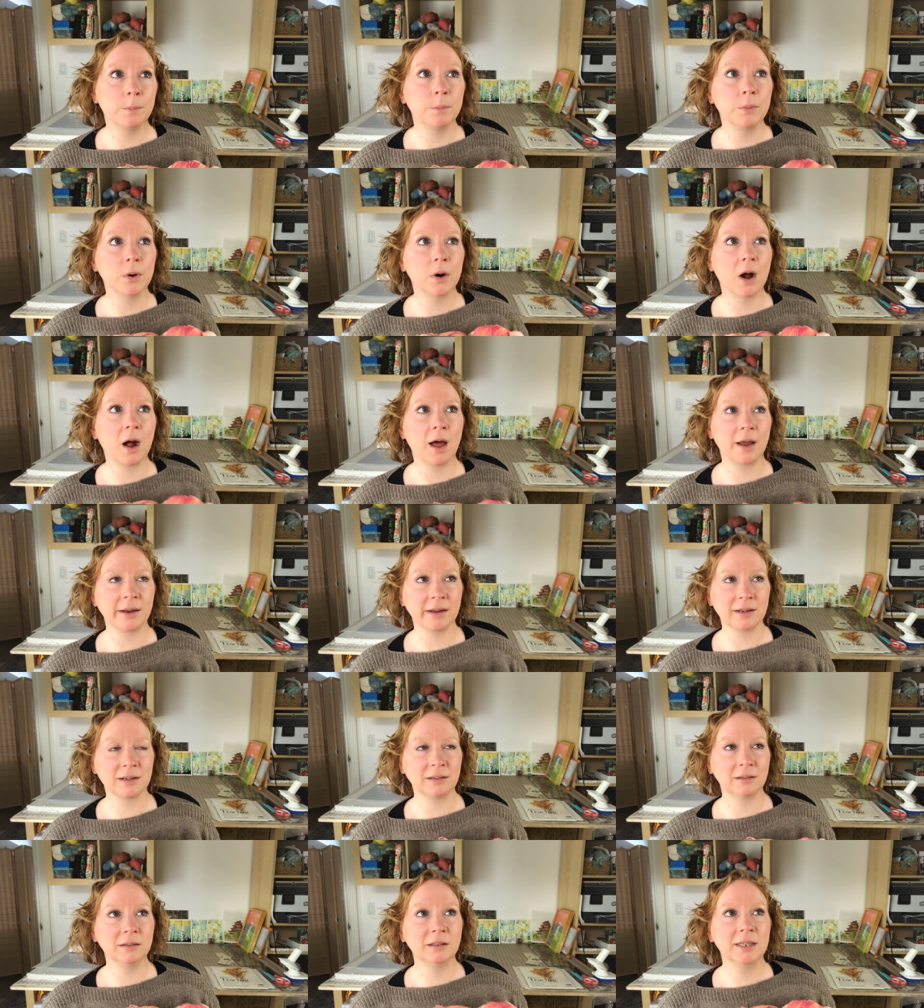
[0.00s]

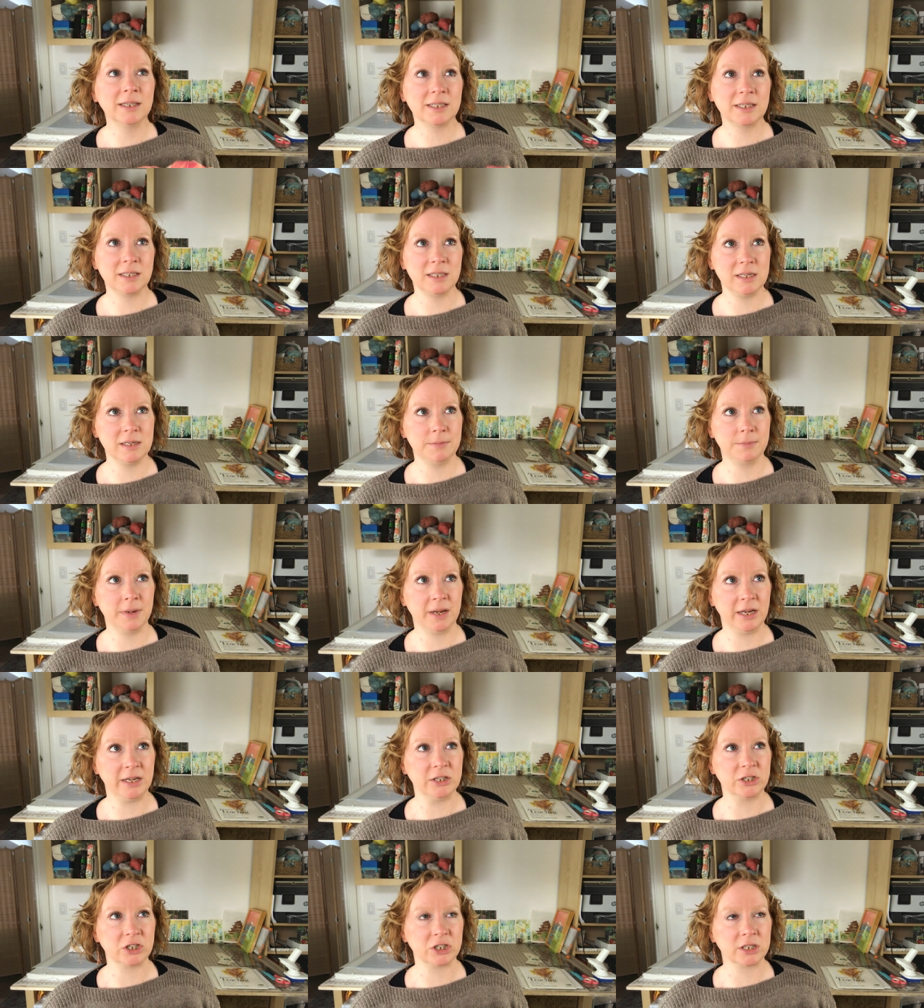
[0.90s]
product listing
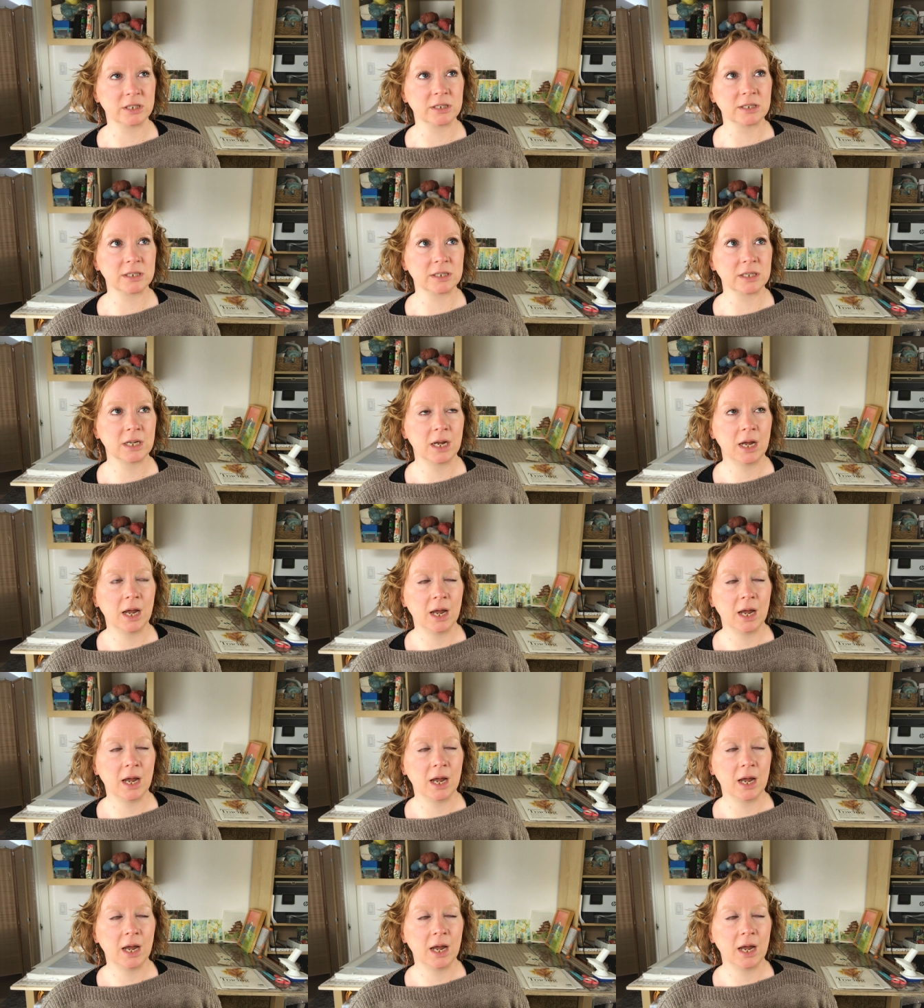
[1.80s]
pages,